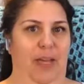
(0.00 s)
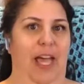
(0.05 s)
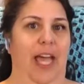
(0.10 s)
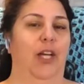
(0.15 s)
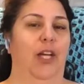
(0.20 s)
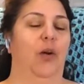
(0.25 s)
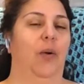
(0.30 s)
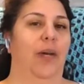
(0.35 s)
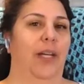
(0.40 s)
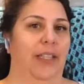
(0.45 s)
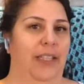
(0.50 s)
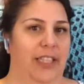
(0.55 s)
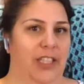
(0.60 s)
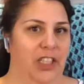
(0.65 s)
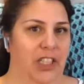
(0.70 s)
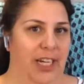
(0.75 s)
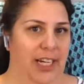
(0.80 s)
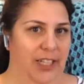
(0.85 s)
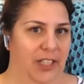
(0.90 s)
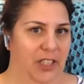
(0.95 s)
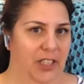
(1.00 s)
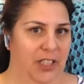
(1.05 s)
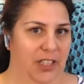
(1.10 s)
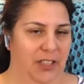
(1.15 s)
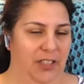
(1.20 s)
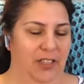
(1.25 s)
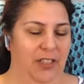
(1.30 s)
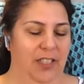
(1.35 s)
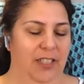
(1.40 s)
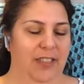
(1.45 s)
I quickly changed
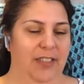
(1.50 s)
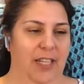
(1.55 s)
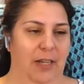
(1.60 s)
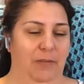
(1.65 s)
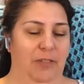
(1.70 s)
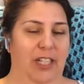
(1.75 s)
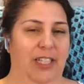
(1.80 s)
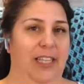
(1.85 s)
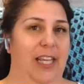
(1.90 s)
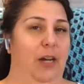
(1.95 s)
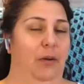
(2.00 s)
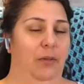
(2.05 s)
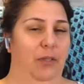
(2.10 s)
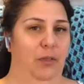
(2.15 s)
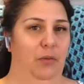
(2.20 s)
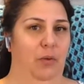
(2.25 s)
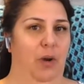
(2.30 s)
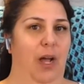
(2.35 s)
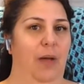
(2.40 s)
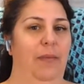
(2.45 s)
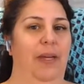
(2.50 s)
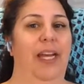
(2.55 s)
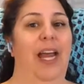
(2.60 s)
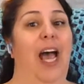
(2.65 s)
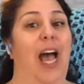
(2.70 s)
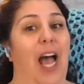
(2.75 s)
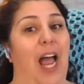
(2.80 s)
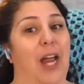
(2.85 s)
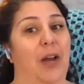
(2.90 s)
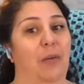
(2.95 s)
the subject. That was Robin.
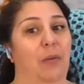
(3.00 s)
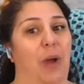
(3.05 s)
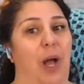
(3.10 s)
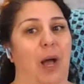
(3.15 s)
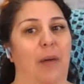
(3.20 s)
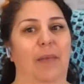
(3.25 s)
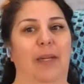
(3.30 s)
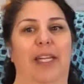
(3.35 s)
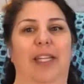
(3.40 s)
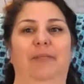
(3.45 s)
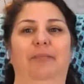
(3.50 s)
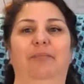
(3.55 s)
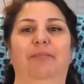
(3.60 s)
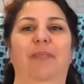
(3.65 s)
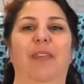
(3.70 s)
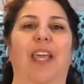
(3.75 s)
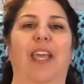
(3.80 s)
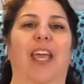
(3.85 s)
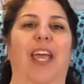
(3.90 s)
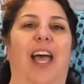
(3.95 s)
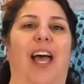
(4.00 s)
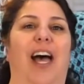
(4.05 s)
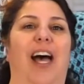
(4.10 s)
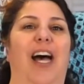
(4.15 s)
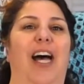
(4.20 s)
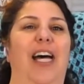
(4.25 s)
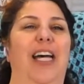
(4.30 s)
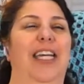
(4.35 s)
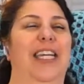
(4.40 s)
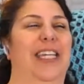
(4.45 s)
Hi, Robin.
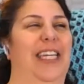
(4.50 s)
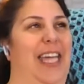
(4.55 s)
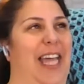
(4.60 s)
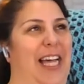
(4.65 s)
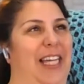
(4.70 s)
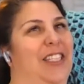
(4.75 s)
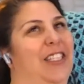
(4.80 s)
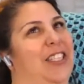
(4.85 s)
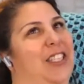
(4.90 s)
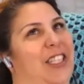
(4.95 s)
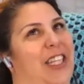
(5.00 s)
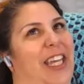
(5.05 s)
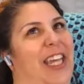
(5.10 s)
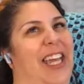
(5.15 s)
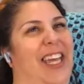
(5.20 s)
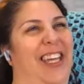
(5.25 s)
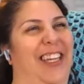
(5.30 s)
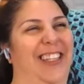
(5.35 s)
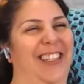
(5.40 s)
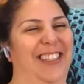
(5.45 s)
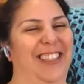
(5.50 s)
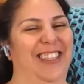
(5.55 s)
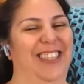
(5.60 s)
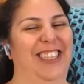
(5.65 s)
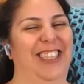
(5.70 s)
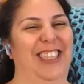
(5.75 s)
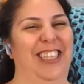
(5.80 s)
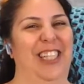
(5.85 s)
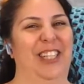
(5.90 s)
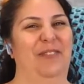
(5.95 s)
Yeah, she
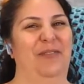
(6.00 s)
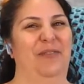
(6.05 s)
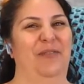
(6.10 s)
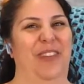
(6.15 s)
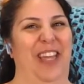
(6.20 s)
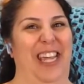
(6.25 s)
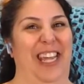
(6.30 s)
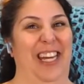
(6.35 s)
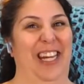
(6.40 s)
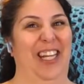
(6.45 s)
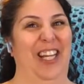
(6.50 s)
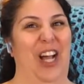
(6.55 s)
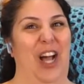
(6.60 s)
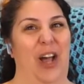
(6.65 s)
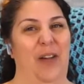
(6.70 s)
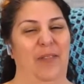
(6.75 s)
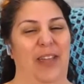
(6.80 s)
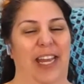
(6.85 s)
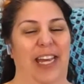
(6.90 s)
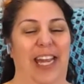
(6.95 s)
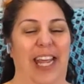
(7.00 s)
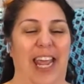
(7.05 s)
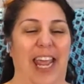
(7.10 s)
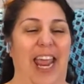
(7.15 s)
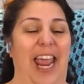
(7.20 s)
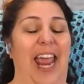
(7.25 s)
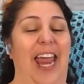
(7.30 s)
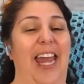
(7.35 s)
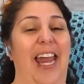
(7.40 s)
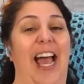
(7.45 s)
she made a comment,
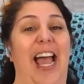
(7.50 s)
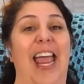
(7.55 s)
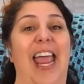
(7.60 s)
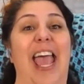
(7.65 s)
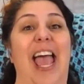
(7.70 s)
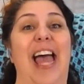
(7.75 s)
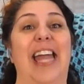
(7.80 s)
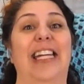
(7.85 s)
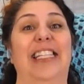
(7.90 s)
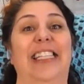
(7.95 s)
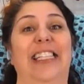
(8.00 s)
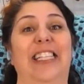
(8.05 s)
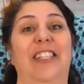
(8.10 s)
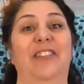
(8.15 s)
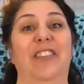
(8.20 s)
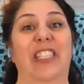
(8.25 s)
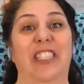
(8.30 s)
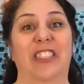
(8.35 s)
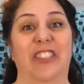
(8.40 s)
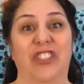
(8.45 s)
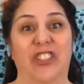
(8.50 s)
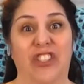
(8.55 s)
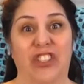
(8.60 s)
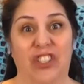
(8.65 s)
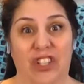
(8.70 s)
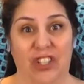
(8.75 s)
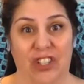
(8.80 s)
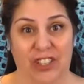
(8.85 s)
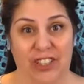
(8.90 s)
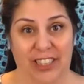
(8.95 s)
and I hadn't even
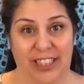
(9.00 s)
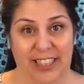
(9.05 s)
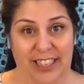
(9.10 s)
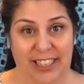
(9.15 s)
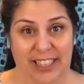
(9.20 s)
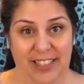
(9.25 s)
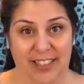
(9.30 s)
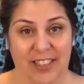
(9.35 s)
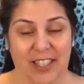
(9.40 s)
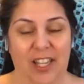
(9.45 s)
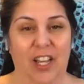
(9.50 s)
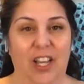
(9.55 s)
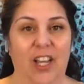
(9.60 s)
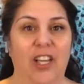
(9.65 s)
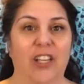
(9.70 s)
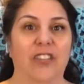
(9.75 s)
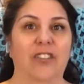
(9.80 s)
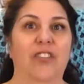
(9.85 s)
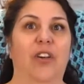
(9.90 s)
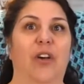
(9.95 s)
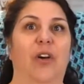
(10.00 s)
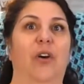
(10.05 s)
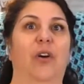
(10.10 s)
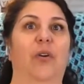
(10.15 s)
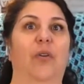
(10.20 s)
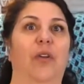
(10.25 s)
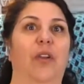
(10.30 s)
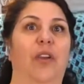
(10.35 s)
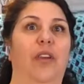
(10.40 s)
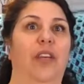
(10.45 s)
started it.
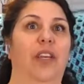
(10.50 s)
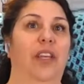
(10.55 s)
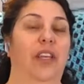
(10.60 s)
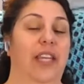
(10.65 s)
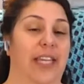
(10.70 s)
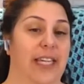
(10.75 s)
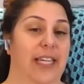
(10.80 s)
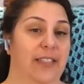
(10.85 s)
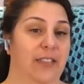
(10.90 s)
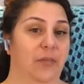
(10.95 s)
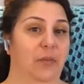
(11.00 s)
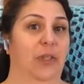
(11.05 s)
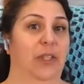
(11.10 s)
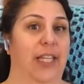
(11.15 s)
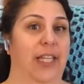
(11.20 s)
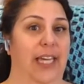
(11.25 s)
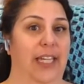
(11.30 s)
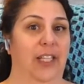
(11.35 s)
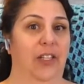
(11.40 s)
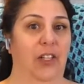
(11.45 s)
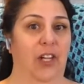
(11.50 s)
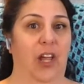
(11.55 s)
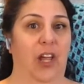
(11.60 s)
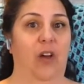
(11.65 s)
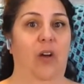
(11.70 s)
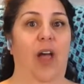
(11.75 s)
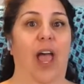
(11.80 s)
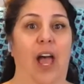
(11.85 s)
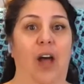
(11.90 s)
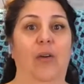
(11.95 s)
So this will let you
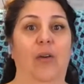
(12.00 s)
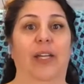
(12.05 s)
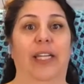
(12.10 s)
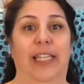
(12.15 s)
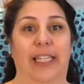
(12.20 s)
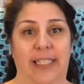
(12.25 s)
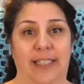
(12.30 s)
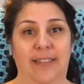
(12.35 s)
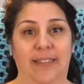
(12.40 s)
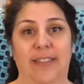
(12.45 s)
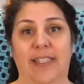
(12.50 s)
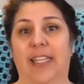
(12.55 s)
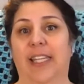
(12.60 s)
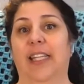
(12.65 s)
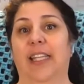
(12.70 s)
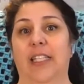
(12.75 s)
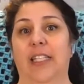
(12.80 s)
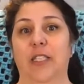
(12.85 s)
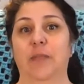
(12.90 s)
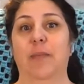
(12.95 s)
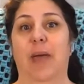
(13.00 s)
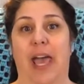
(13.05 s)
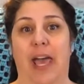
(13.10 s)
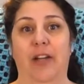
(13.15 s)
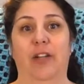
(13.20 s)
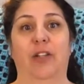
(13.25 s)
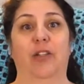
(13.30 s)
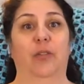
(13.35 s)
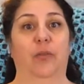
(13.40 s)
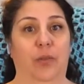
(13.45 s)
know how easy this
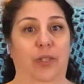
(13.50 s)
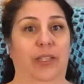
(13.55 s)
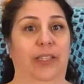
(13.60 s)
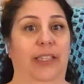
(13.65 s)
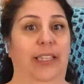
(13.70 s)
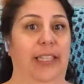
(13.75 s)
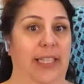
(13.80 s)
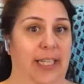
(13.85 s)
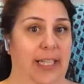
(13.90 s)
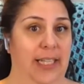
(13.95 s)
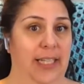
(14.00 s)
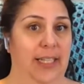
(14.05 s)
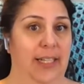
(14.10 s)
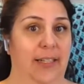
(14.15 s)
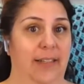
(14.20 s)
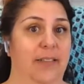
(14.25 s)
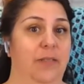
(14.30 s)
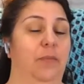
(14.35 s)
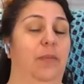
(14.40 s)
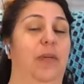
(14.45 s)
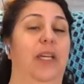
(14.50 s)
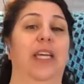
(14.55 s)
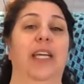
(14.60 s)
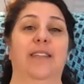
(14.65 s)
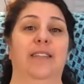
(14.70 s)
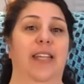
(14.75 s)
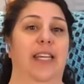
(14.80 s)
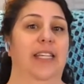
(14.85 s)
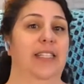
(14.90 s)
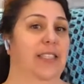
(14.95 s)
pattern really is
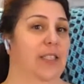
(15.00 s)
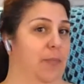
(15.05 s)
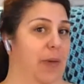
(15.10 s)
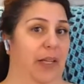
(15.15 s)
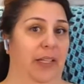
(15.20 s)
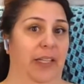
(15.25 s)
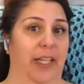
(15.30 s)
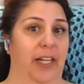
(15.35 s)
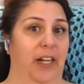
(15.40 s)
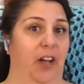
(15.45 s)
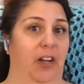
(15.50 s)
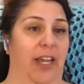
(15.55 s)
because they spell it